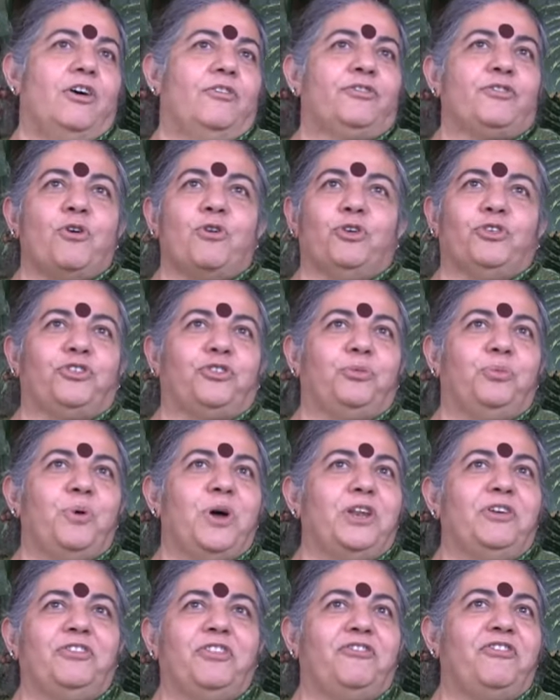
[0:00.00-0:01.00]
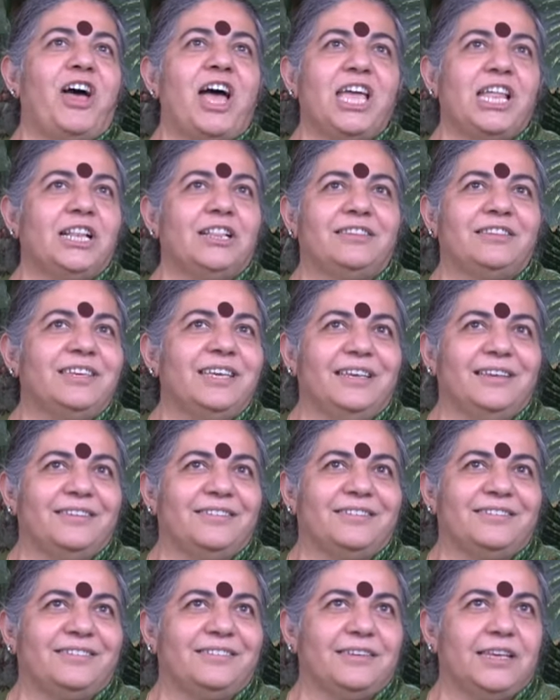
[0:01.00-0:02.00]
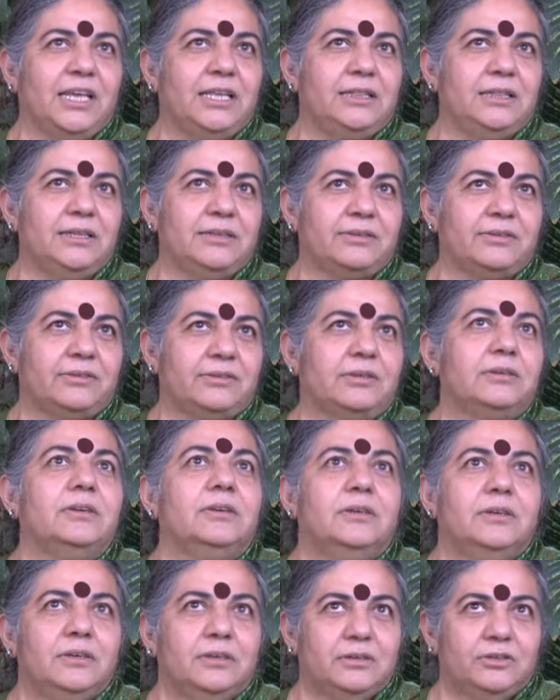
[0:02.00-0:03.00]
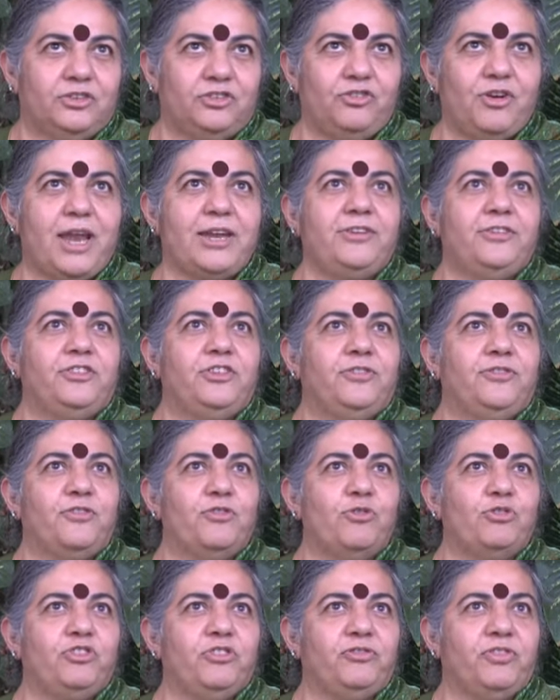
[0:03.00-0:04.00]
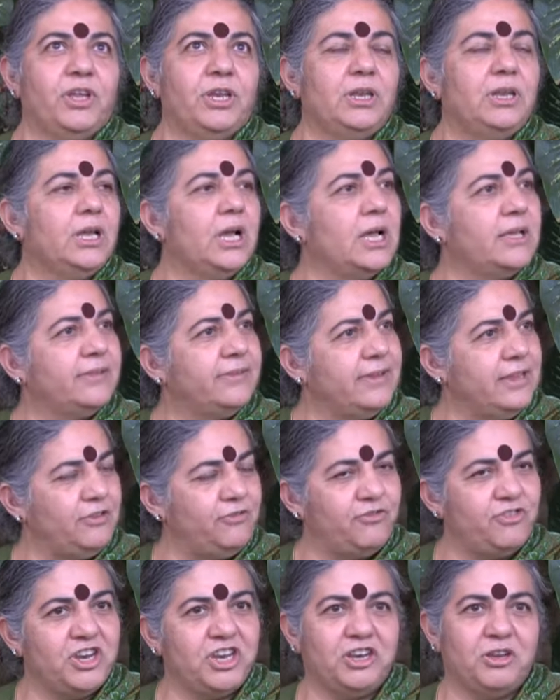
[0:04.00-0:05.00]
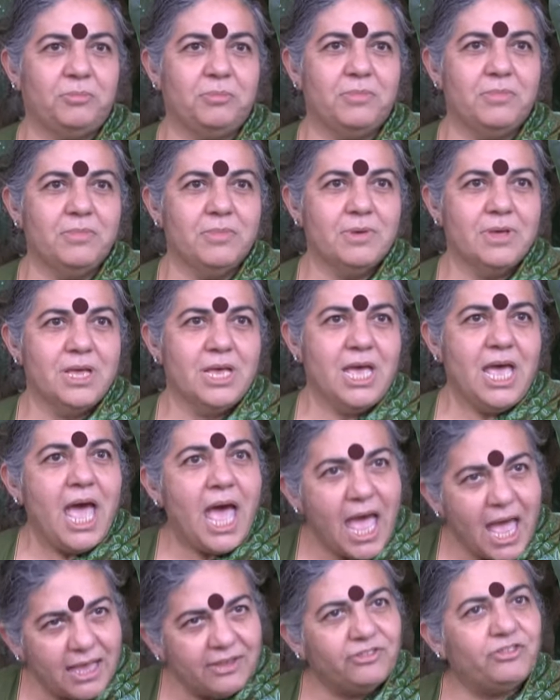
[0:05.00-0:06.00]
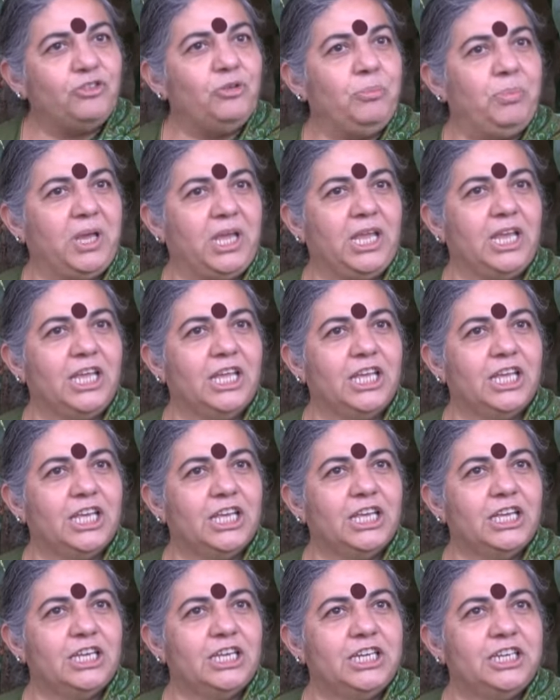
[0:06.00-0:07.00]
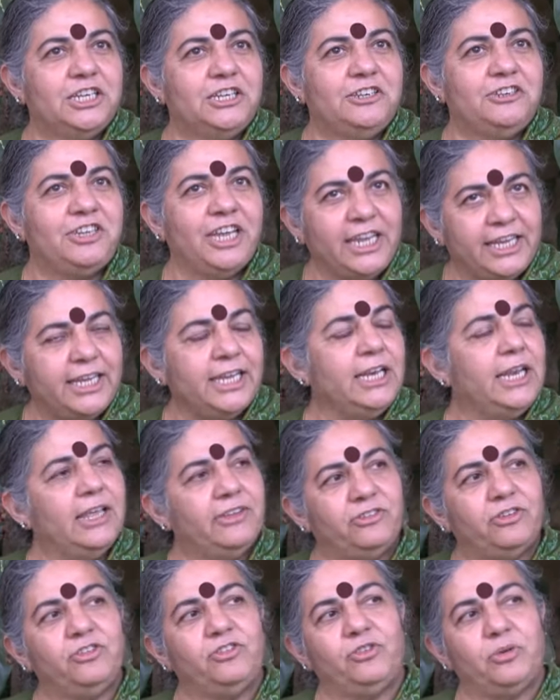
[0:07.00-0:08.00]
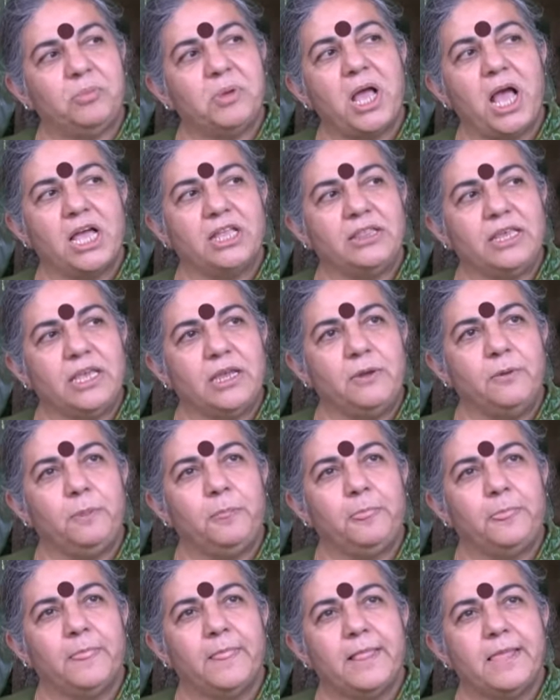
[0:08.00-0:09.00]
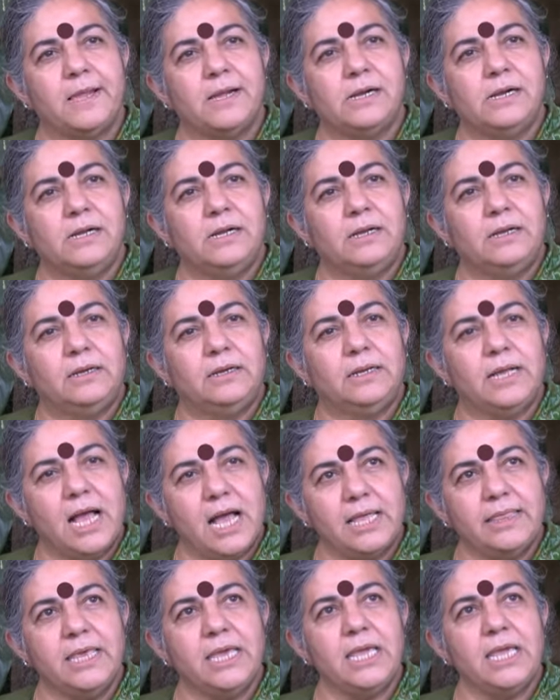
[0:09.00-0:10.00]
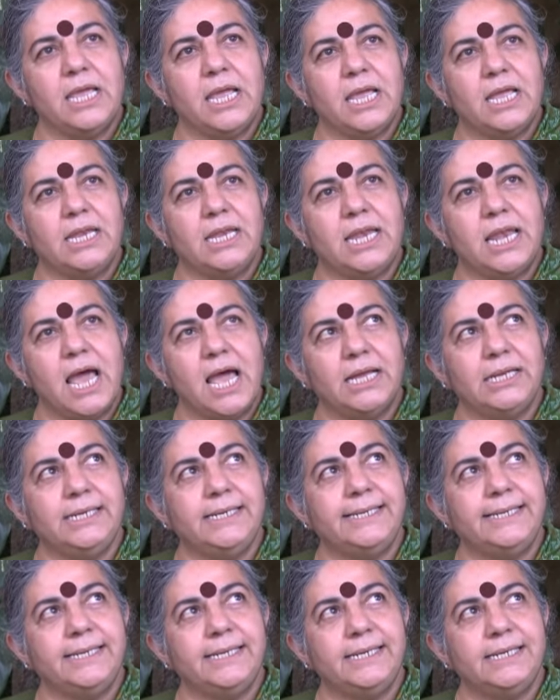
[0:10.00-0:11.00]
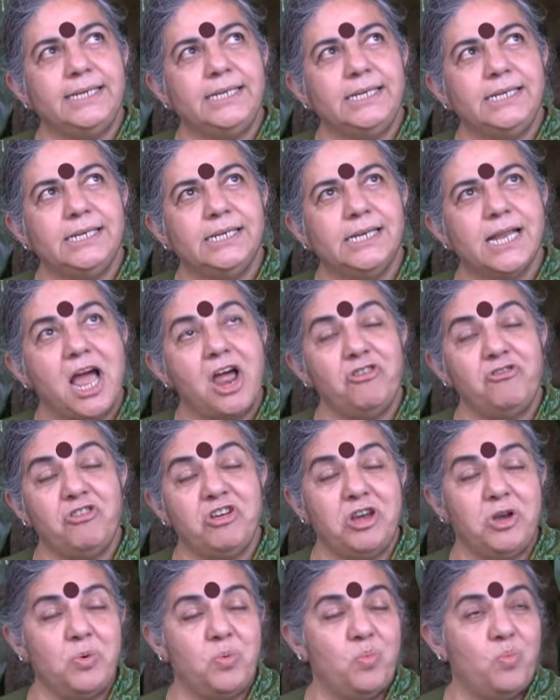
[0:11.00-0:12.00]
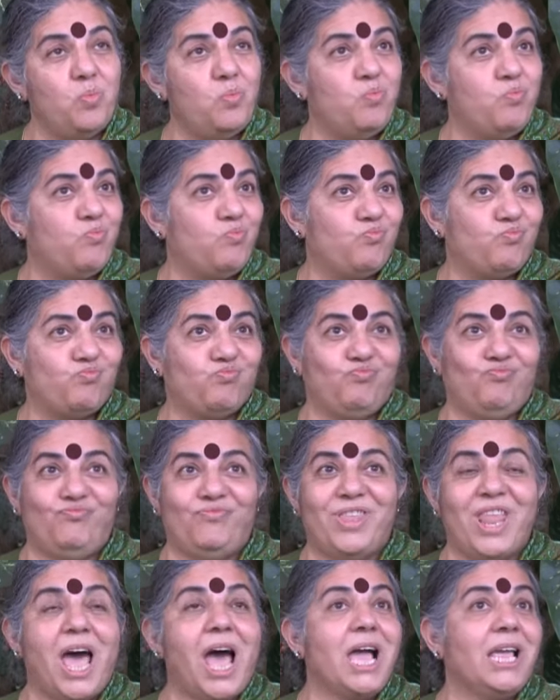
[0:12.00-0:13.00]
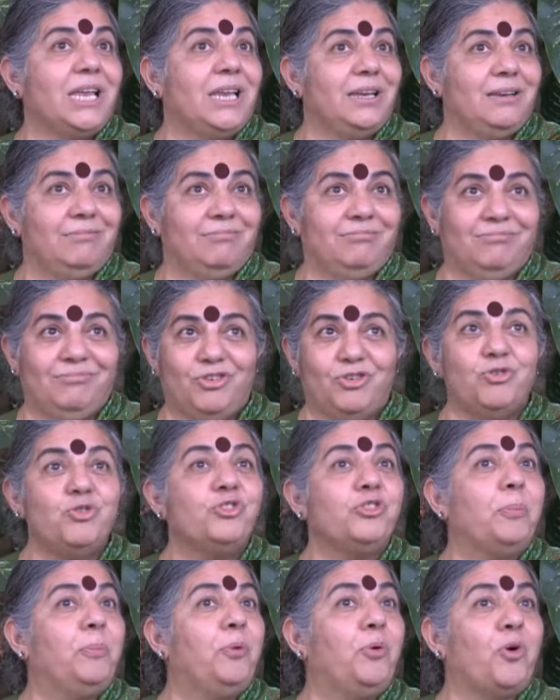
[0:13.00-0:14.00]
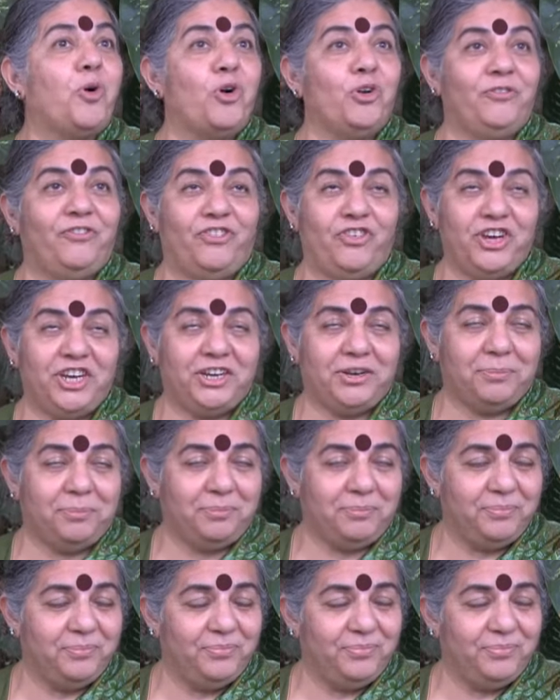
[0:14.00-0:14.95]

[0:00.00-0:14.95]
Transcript: Of course, one of the final things in this strategy for defending our seed freedom has to be taking lessons from Gandhi. Gandhi, in 1909, wrote a book on freedom.